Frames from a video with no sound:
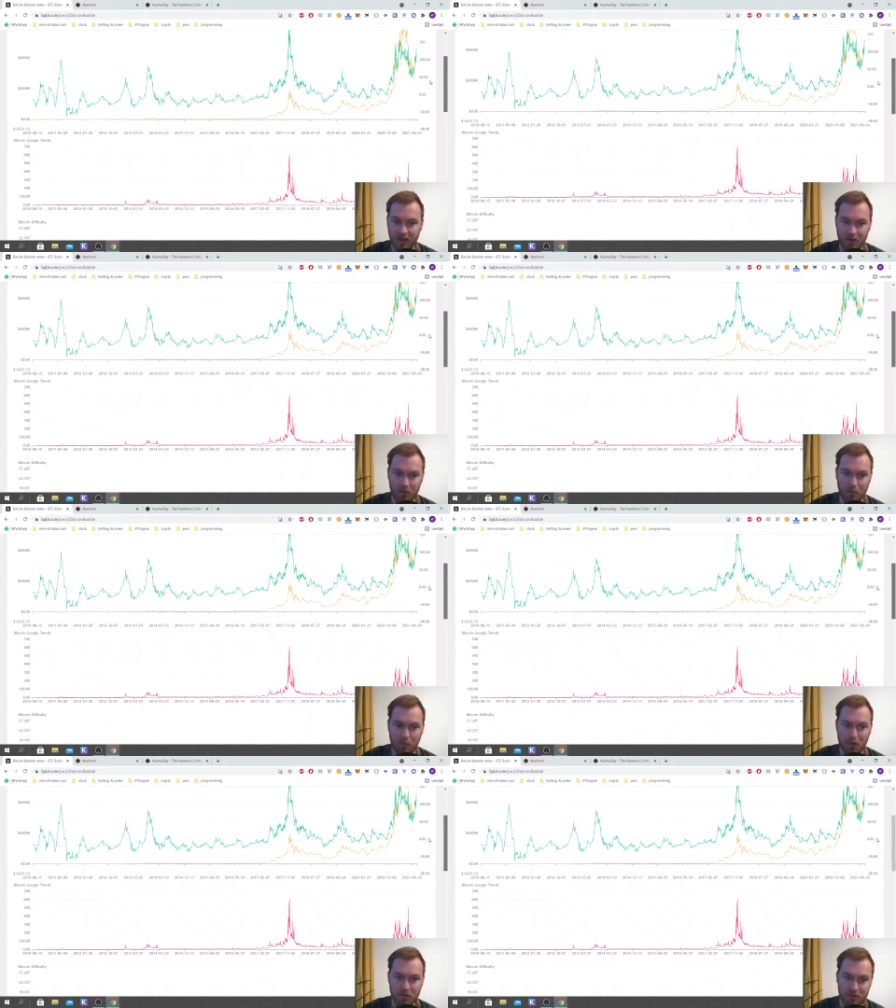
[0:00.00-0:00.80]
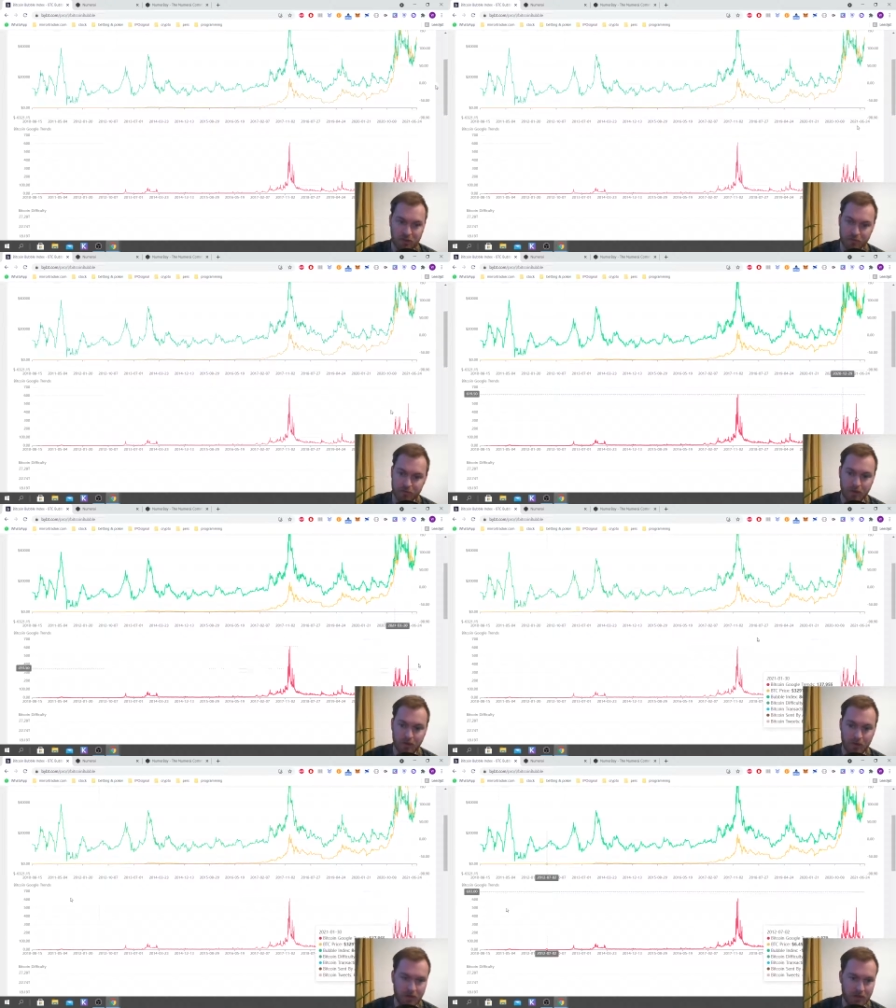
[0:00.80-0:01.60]
composed of,
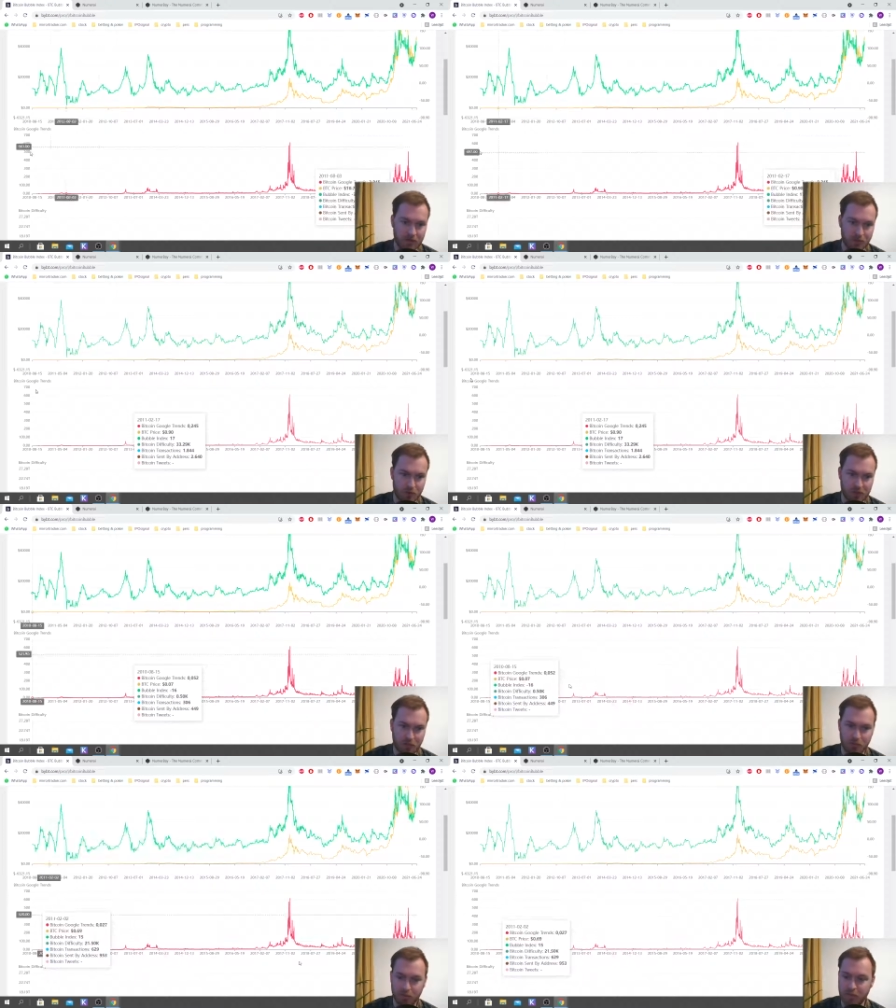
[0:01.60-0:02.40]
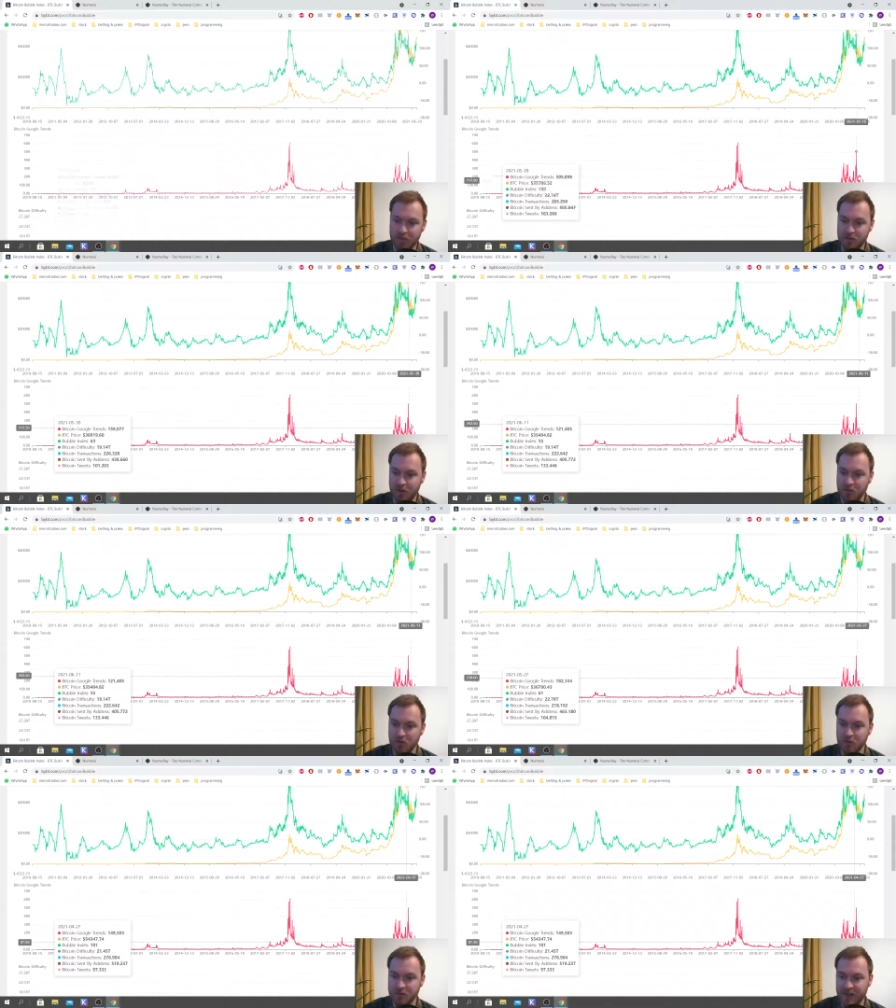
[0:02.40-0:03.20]
here's for example, Bitcoin
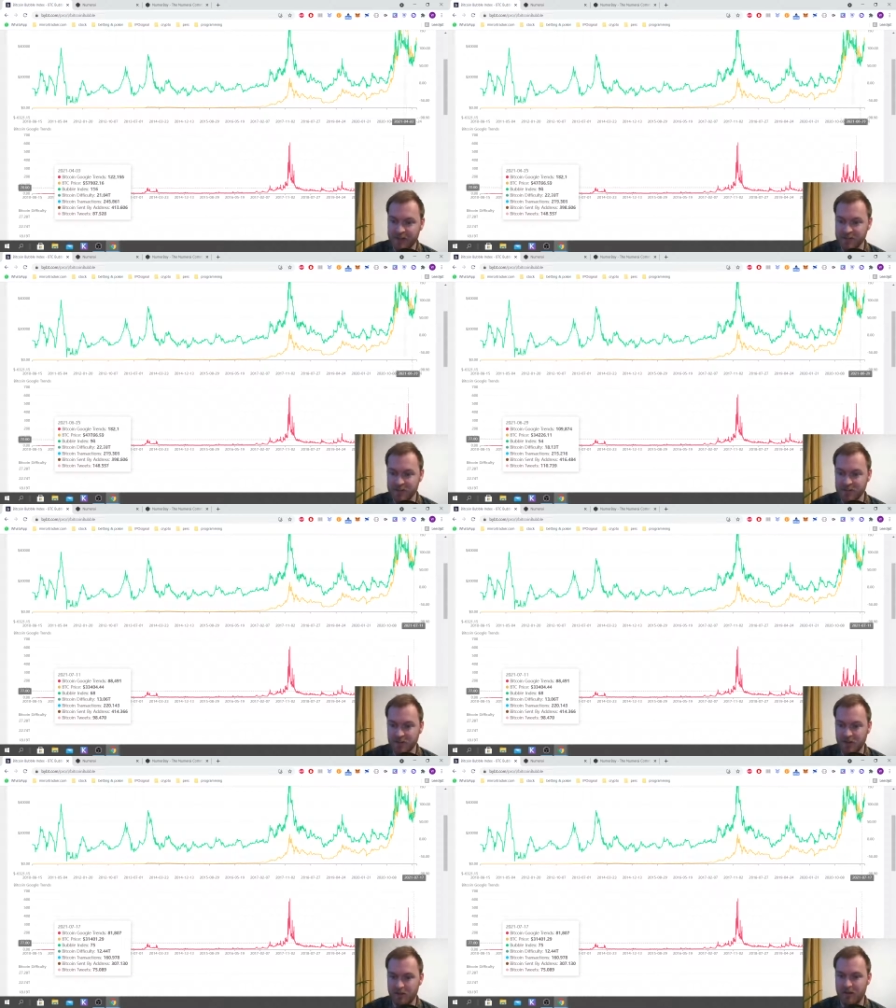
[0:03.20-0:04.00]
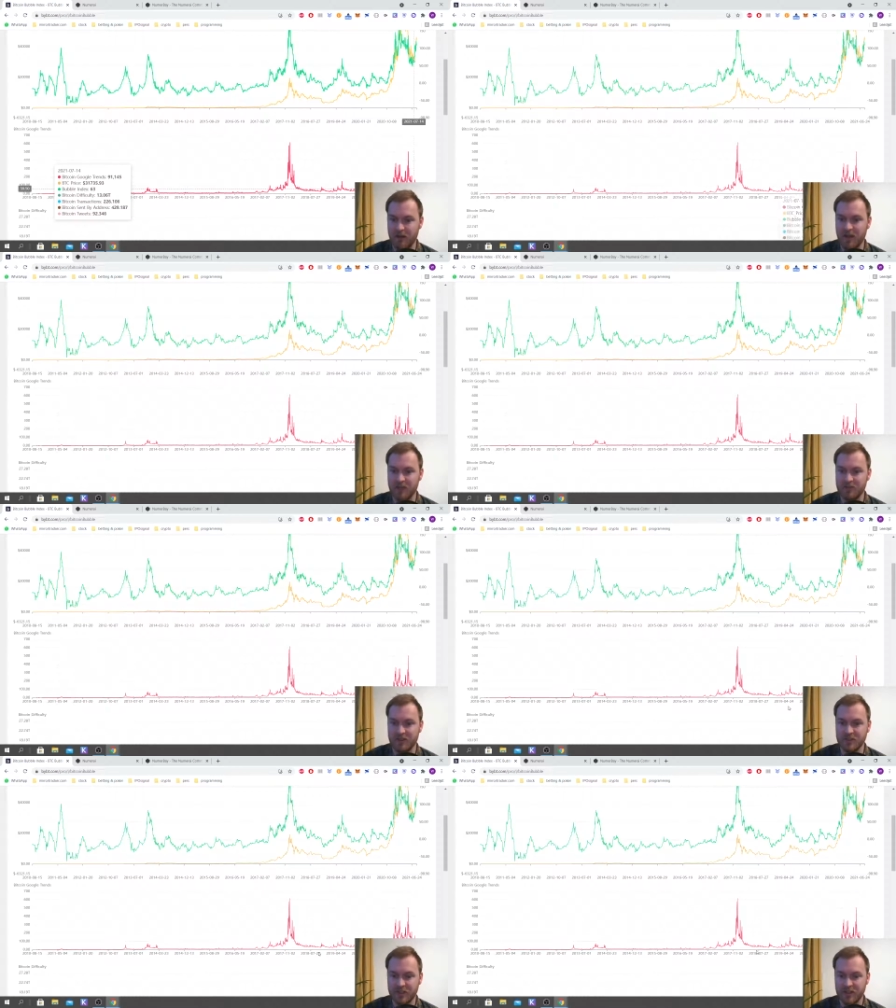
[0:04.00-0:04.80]
Google Trends, very
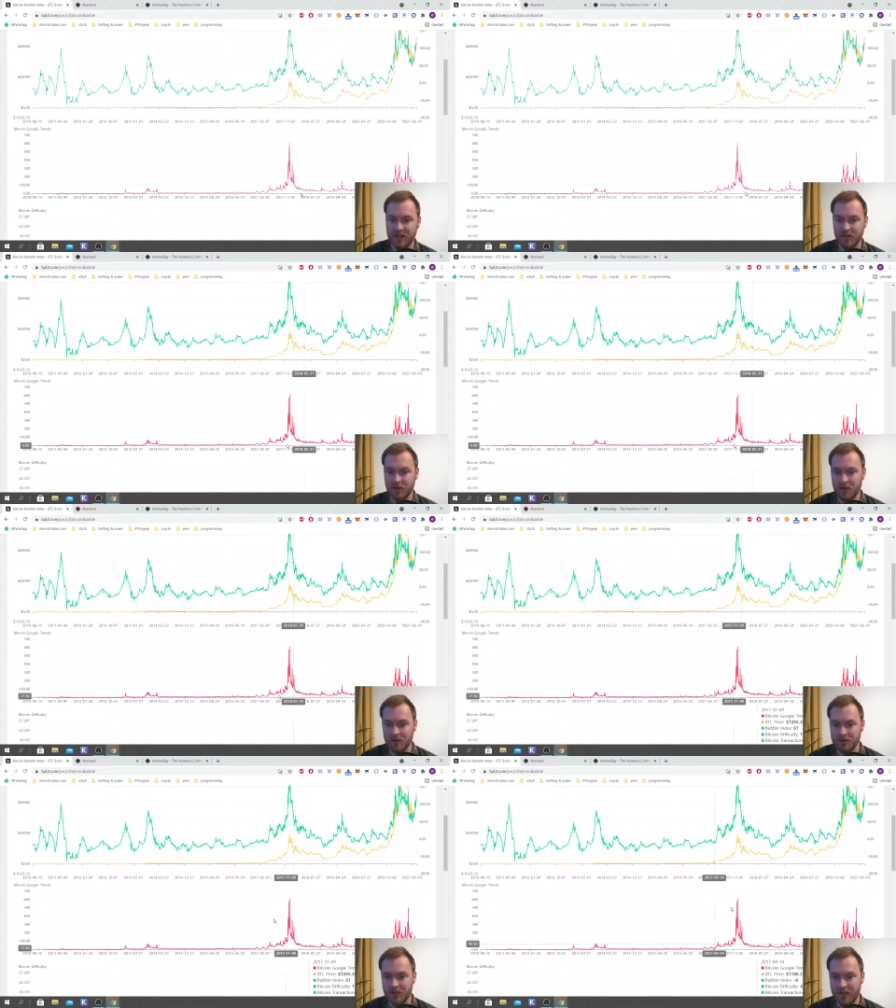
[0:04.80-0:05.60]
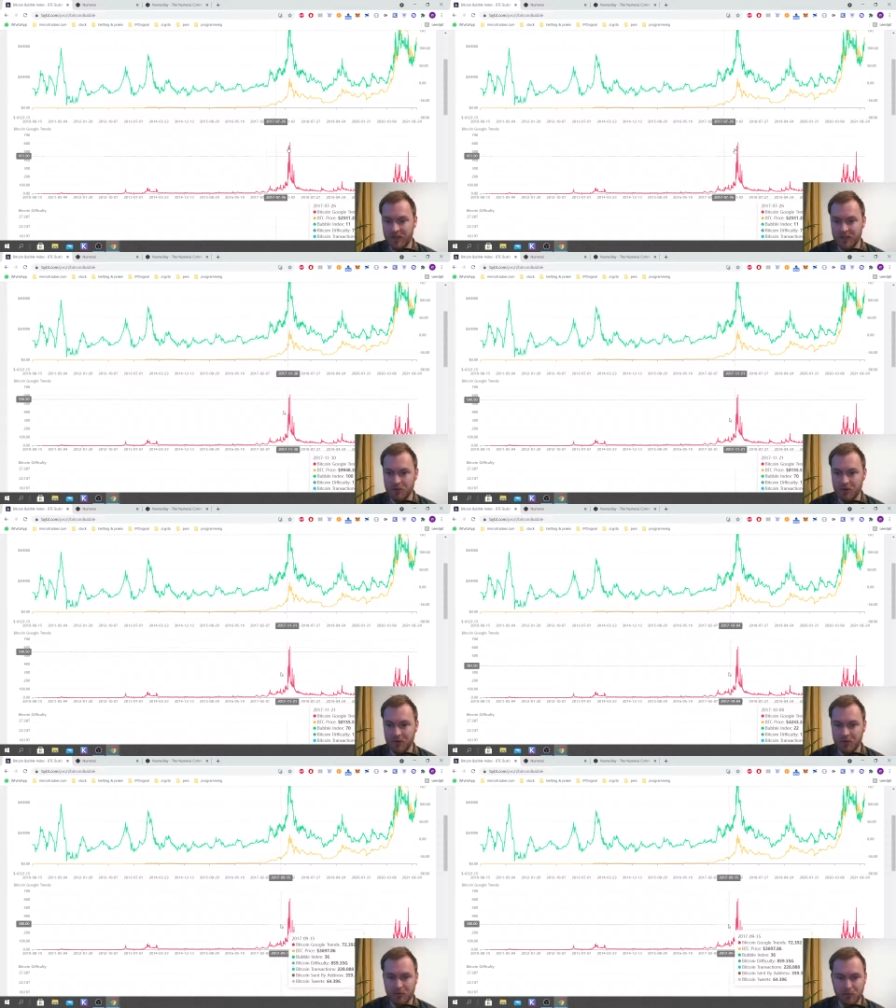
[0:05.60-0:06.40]
interesting. So here you
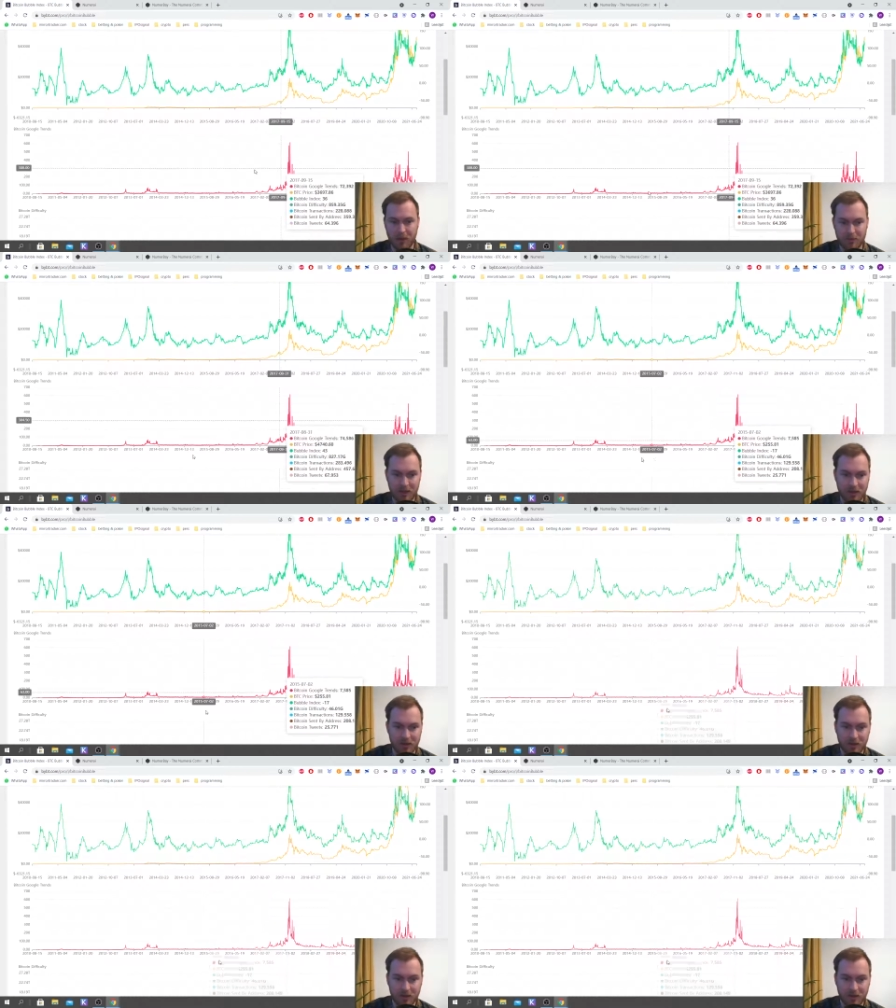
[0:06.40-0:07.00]
could maybe